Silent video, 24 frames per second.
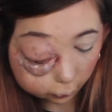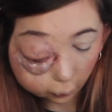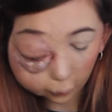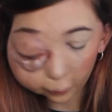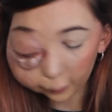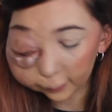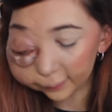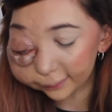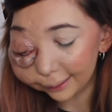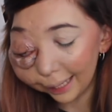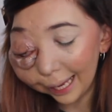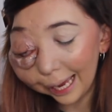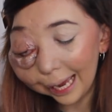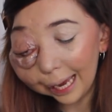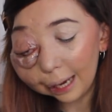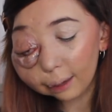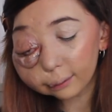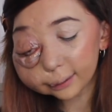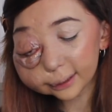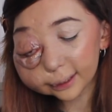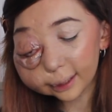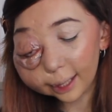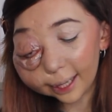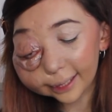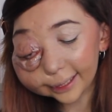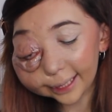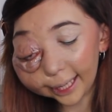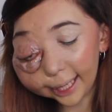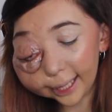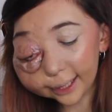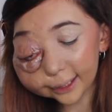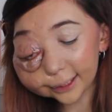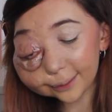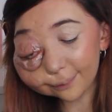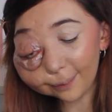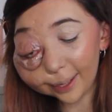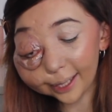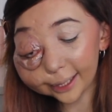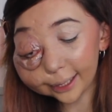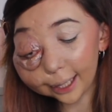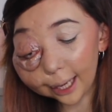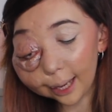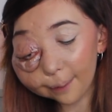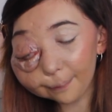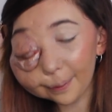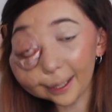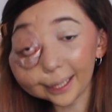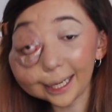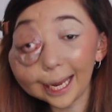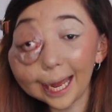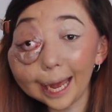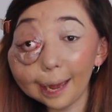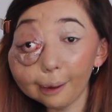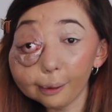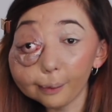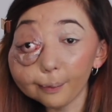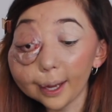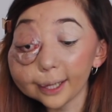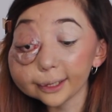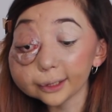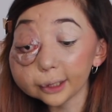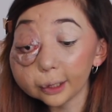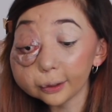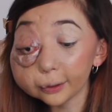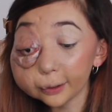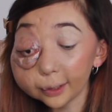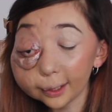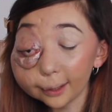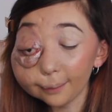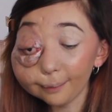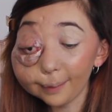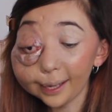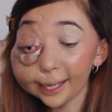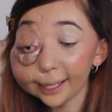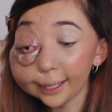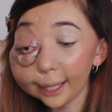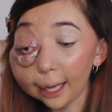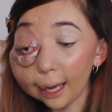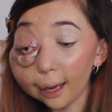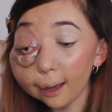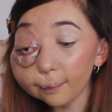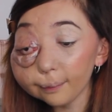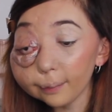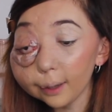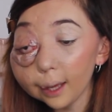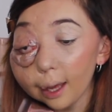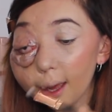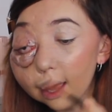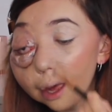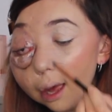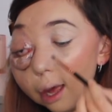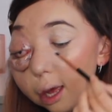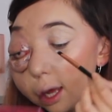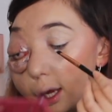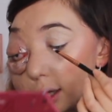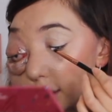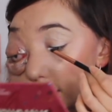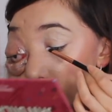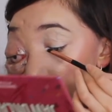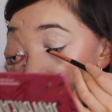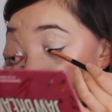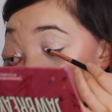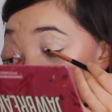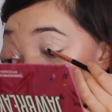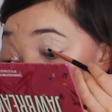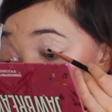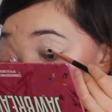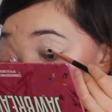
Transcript: was, how did I get into makeup and how am I so good at makeup? So